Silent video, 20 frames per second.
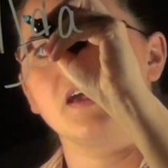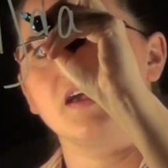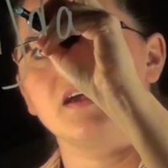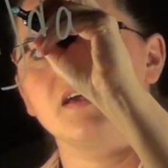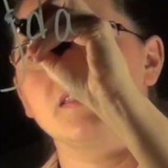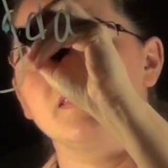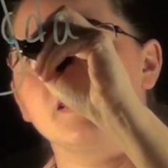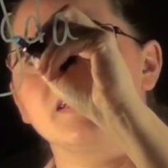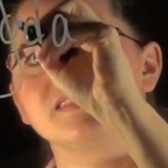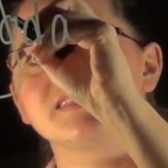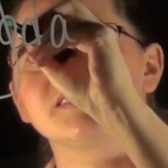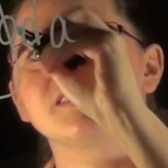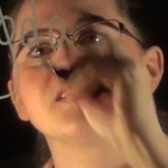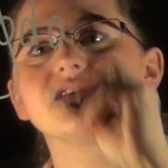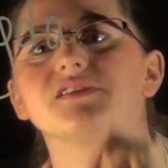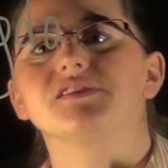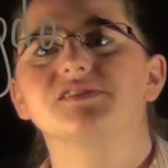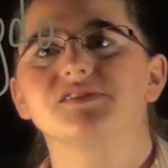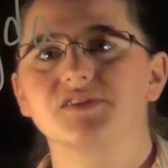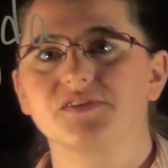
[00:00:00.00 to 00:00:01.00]
and that's
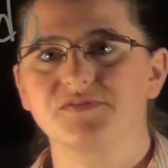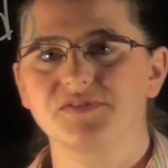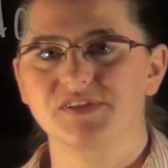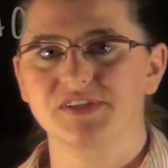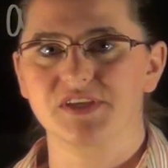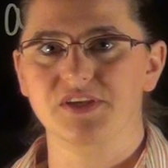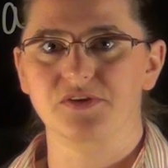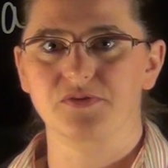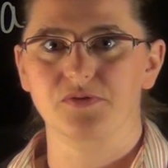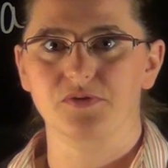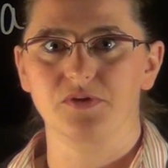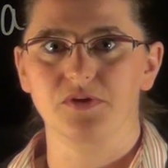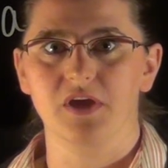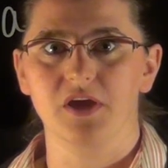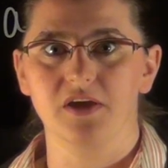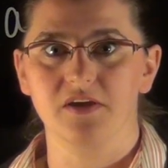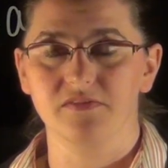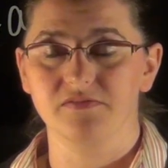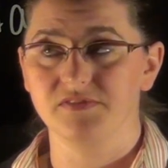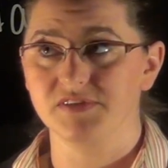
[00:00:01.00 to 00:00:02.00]
still the surface integral
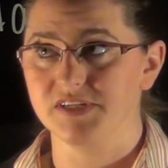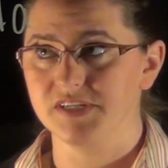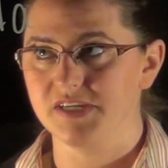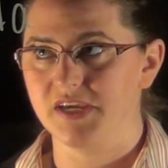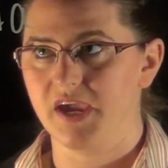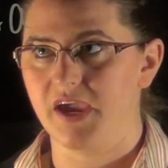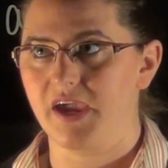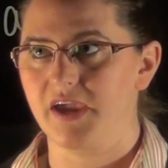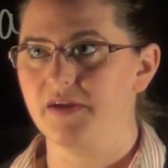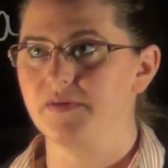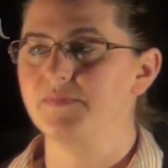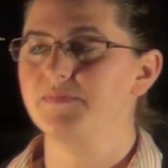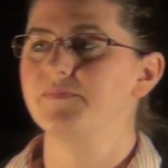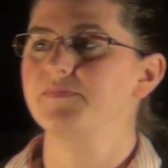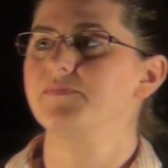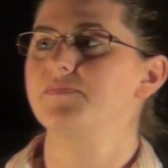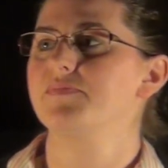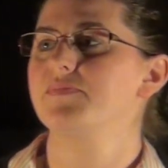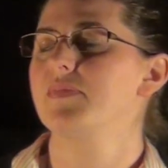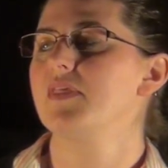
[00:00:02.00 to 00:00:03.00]
of dA.
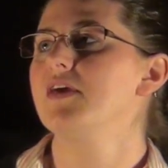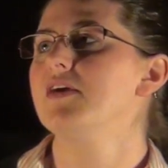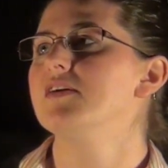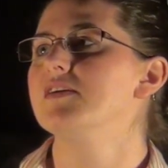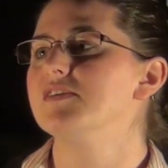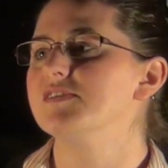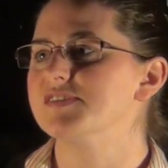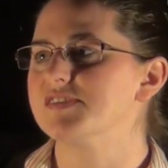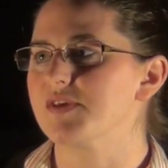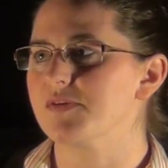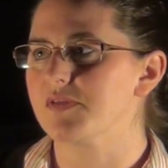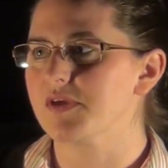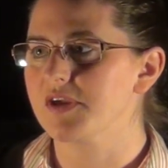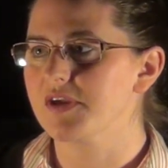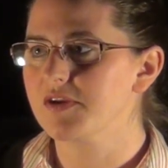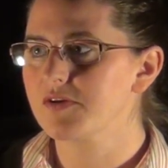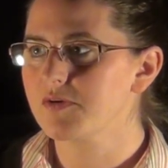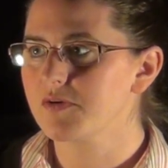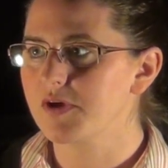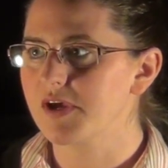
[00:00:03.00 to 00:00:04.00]
So the
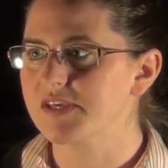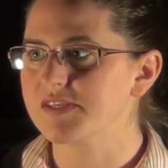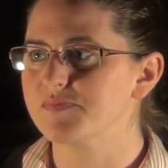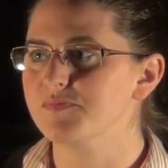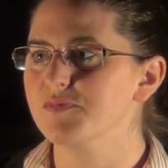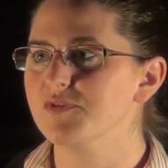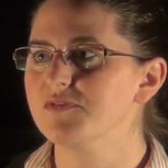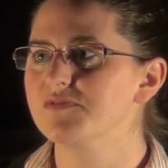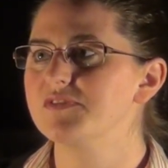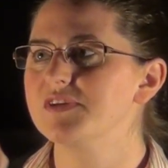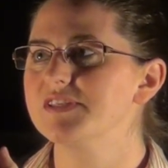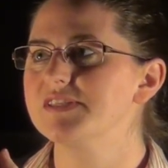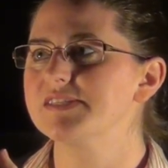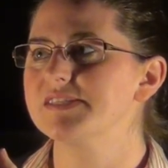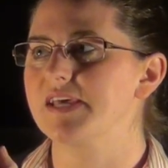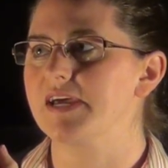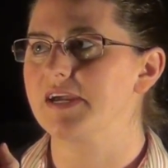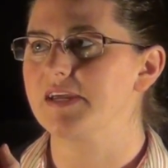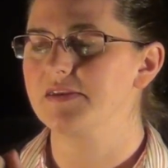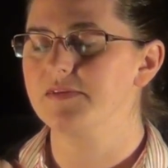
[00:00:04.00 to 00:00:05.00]
integral has moved
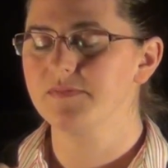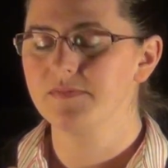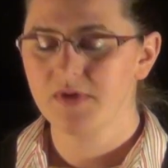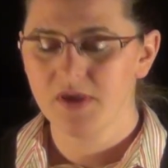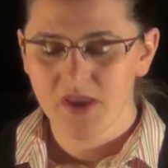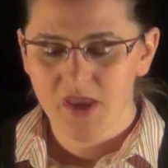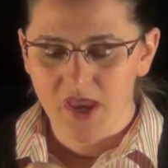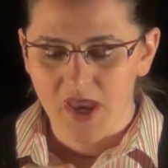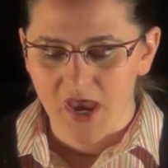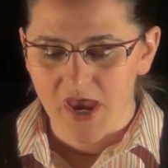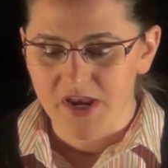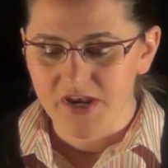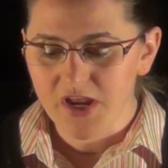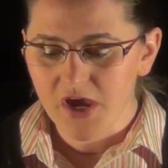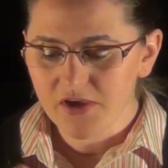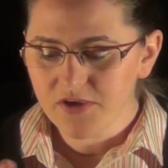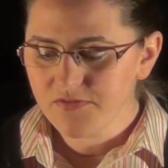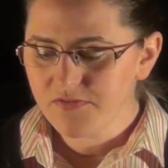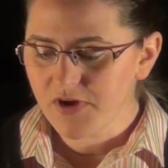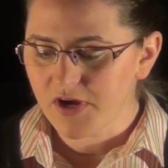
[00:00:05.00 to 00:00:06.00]
inside, and
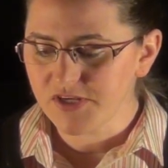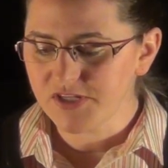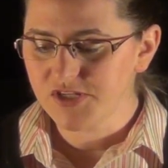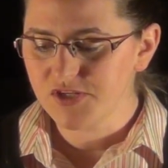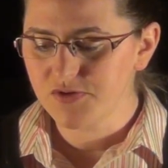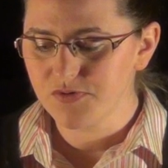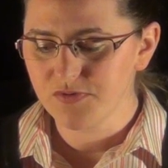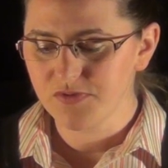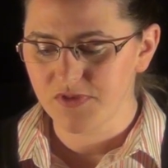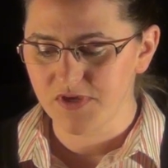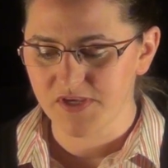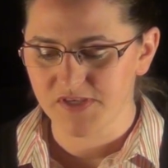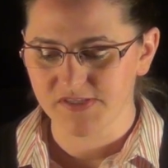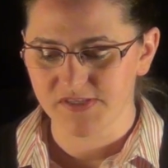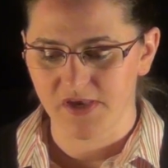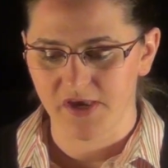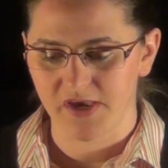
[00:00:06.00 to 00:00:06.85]
now you've got two things